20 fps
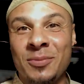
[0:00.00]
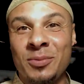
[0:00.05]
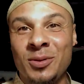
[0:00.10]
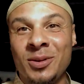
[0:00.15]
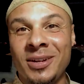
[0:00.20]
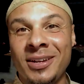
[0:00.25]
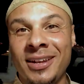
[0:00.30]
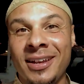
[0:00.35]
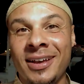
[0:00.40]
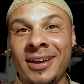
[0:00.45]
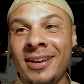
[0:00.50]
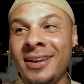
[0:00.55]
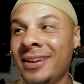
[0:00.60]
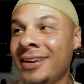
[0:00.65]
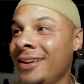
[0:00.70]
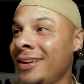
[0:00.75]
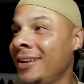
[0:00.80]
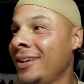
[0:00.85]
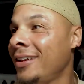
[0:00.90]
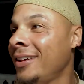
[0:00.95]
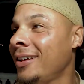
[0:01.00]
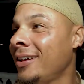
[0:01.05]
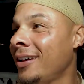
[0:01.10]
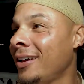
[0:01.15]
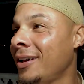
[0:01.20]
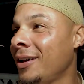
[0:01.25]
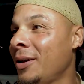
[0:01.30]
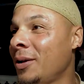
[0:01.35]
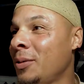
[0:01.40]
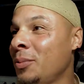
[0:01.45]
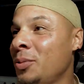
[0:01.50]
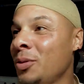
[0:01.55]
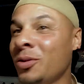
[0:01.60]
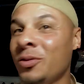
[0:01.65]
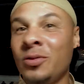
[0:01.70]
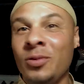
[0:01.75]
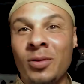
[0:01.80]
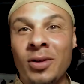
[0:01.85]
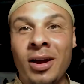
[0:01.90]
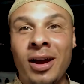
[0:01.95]
Alhamdulillah. Uh,
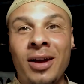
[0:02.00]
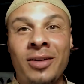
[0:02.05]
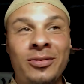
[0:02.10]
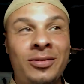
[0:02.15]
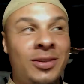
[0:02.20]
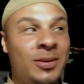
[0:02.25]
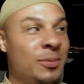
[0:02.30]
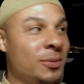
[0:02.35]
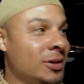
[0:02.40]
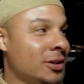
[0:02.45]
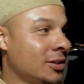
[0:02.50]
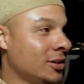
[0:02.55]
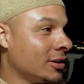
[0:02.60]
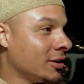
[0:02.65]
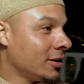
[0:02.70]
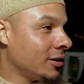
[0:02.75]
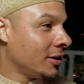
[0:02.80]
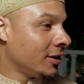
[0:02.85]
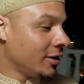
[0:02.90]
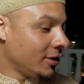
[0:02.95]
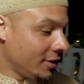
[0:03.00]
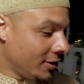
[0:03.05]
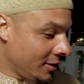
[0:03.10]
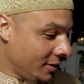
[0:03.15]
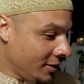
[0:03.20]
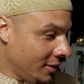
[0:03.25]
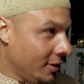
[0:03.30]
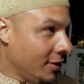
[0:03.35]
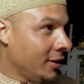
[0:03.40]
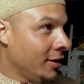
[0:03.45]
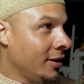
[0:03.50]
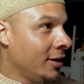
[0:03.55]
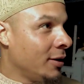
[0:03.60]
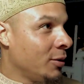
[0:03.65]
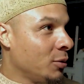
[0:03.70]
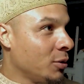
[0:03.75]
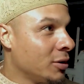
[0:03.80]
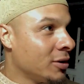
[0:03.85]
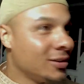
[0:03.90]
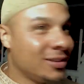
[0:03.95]
beautiful coffee, mashallah.
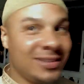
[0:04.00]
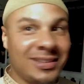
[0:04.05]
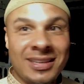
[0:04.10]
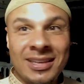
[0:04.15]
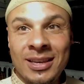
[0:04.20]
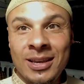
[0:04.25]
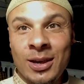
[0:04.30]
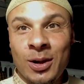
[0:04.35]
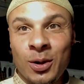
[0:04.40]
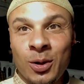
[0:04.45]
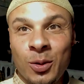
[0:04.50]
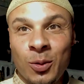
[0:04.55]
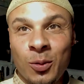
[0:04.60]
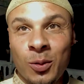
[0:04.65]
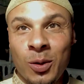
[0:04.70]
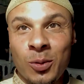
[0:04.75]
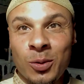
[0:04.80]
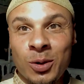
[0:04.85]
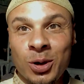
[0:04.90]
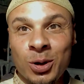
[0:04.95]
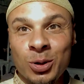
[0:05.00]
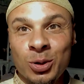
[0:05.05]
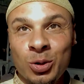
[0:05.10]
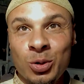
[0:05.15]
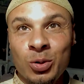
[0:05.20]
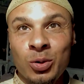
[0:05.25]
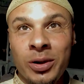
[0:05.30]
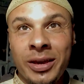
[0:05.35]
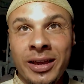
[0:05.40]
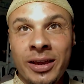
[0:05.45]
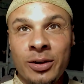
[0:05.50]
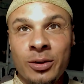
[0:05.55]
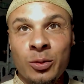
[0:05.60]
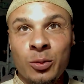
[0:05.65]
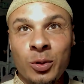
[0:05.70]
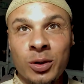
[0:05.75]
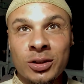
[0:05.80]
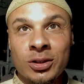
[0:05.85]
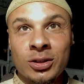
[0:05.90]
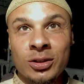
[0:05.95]
We're gonna see what we're gonna do
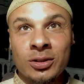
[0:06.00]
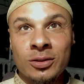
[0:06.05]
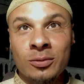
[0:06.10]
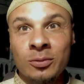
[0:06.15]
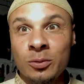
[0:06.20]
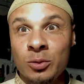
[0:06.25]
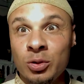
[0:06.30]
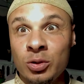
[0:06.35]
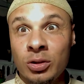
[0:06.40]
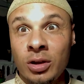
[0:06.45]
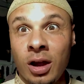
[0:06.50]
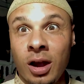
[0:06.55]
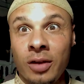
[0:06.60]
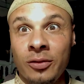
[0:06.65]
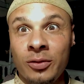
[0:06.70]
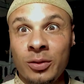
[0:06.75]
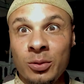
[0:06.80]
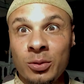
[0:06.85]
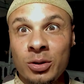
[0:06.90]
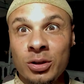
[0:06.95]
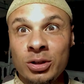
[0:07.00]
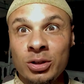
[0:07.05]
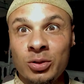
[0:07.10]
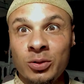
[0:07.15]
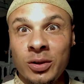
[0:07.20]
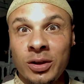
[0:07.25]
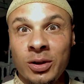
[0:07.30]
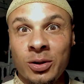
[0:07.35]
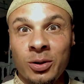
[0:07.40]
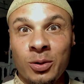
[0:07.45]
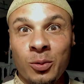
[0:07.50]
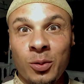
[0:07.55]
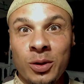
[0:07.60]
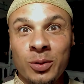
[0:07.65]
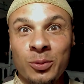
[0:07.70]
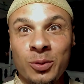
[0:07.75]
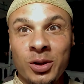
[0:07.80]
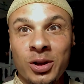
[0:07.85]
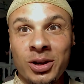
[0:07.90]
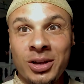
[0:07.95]
here, what coffee we're gonna drink or
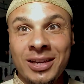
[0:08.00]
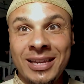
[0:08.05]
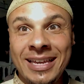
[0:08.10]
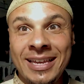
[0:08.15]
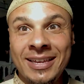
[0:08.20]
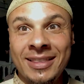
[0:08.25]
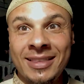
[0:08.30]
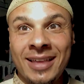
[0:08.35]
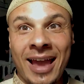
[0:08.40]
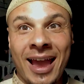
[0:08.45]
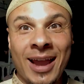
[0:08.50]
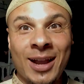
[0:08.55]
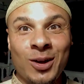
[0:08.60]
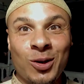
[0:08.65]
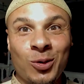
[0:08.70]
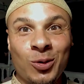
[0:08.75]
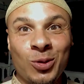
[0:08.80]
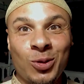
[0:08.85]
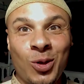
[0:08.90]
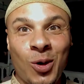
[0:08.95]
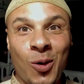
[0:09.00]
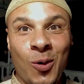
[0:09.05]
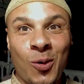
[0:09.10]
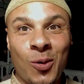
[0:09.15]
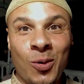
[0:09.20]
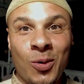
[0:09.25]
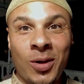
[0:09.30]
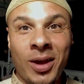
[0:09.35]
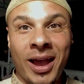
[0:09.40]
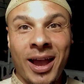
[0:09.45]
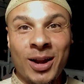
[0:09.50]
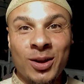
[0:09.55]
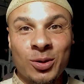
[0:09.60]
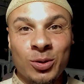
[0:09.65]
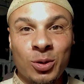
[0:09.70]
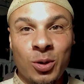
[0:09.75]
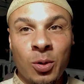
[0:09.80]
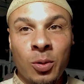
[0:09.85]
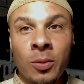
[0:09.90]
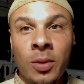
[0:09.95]
what we're gonna eat. I don't know. I
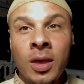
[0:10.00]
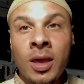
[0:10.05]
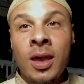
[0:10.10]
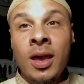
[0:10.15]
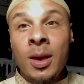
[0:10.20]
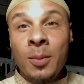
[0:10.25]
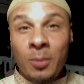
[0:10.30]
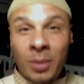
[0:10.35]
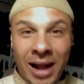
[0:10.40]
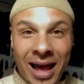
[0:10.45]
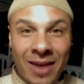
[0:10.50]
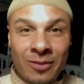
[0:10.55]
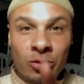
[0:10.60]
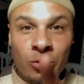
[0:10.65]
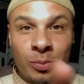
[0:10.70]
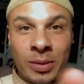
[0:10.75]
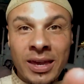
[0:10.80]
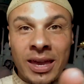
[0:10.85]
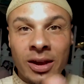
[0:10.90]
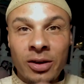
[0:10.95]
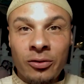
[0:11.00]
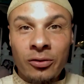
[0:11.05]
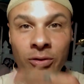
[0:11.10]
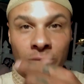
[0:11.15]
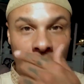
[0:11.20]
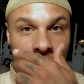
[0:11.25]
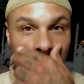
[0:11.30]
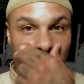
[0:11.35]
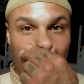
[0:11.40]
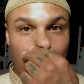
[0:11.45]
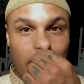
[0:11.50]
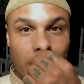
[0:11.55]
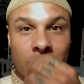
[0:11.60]
don't know. But I have to be careful.